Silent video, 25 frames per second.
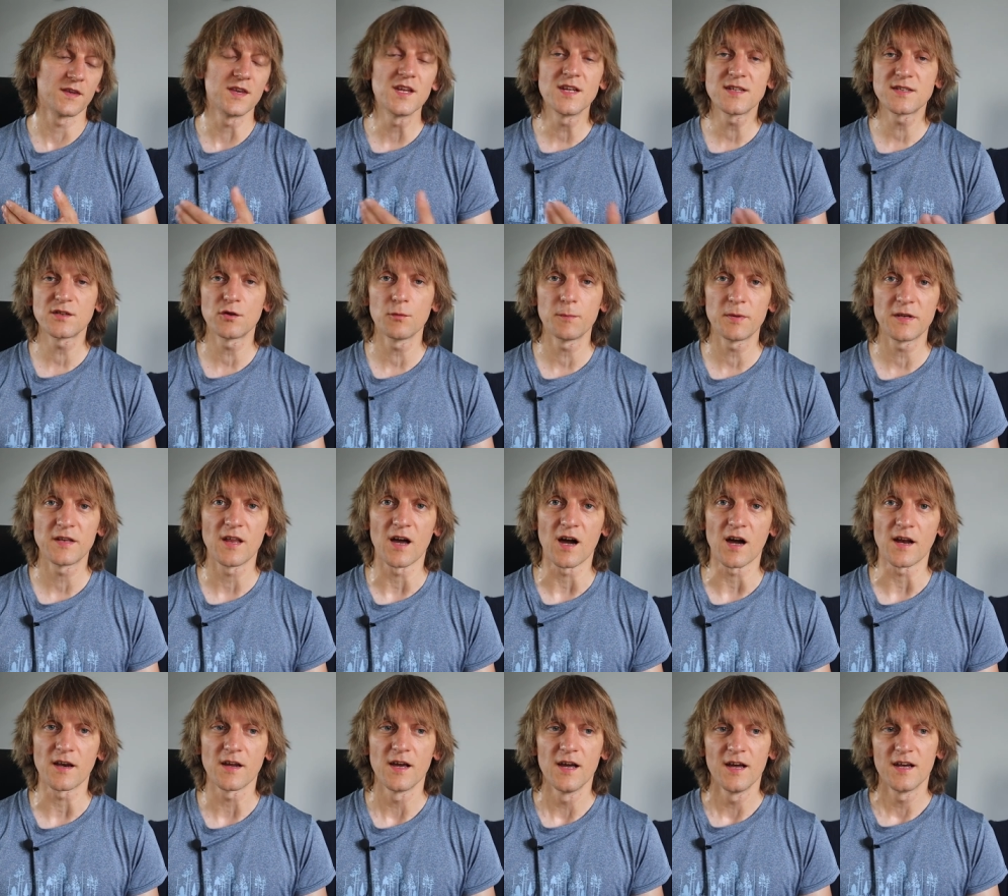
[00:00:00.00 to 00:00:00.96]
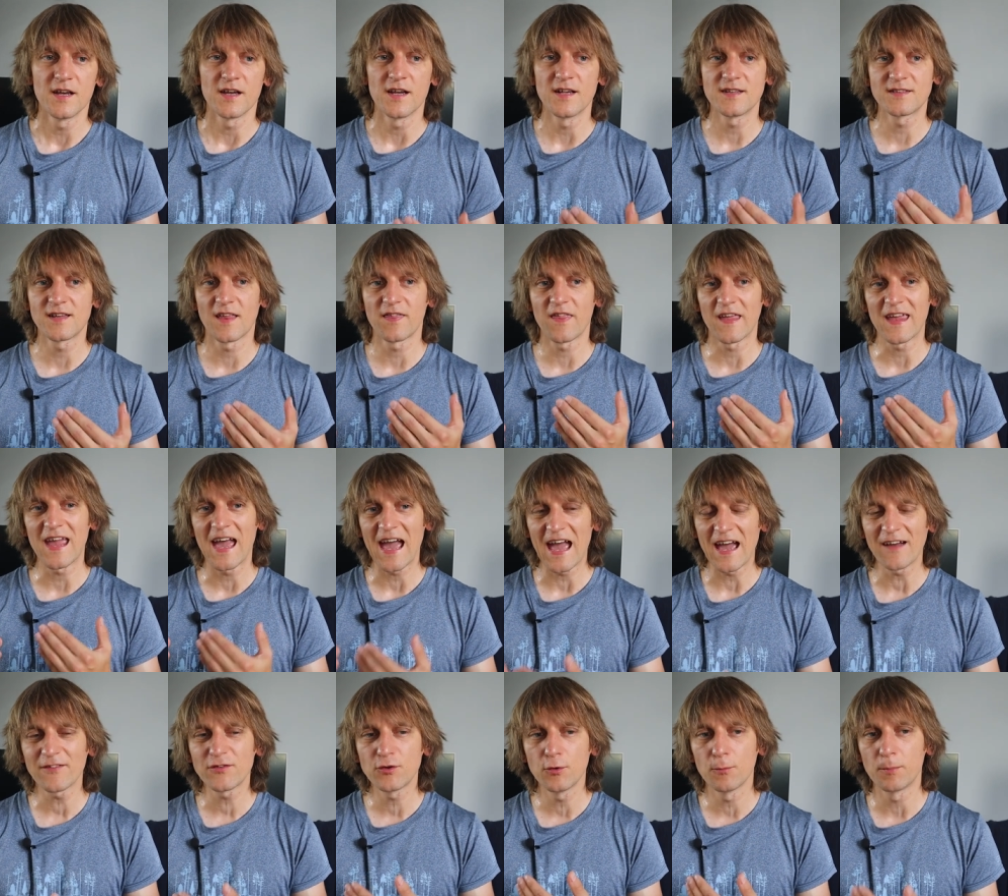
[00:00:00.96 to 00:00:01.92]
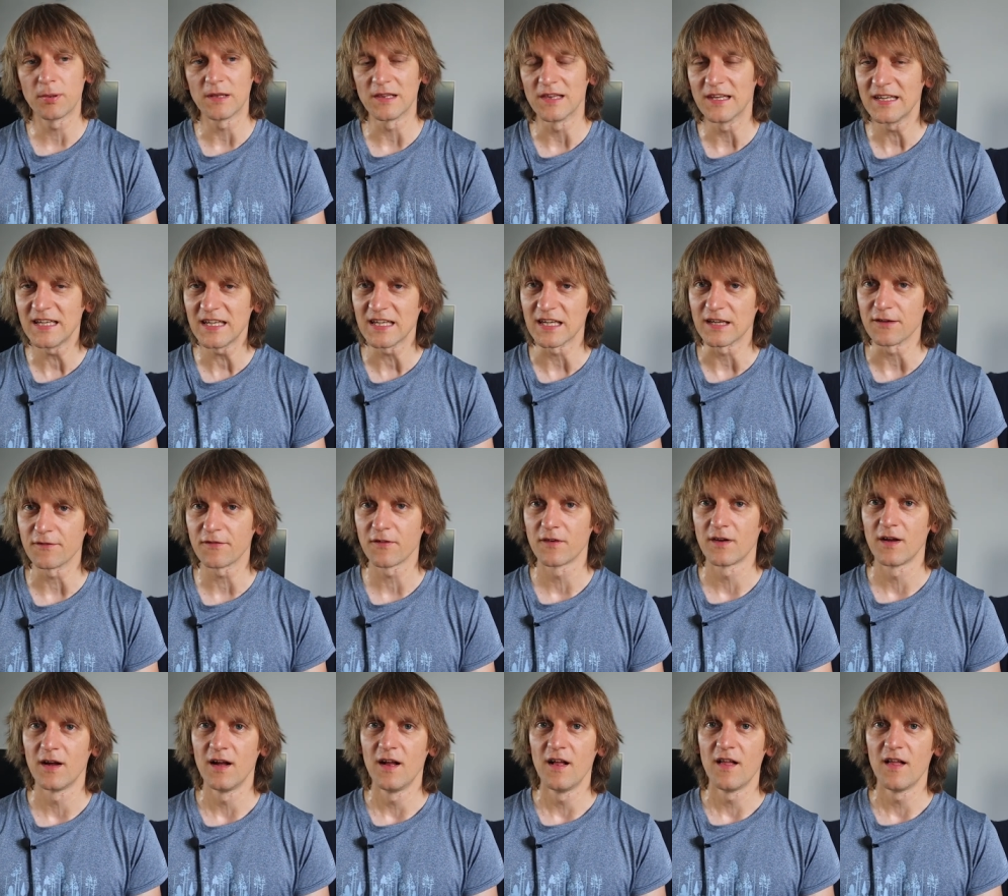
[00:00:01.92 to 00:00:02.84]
needs to be done is that they have to believe